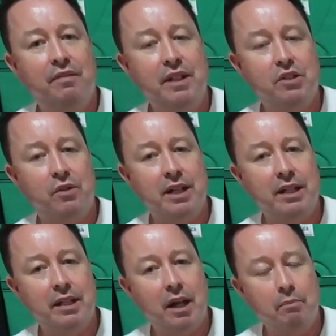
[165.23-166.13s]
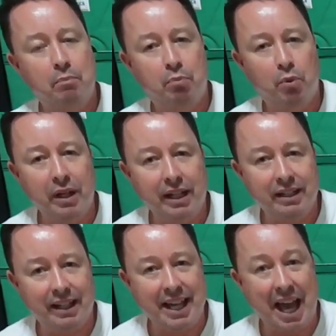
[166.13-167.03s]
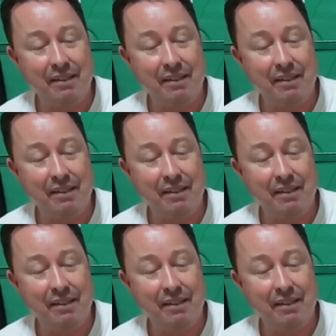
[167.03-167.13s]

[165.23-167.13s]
featuring brilliantly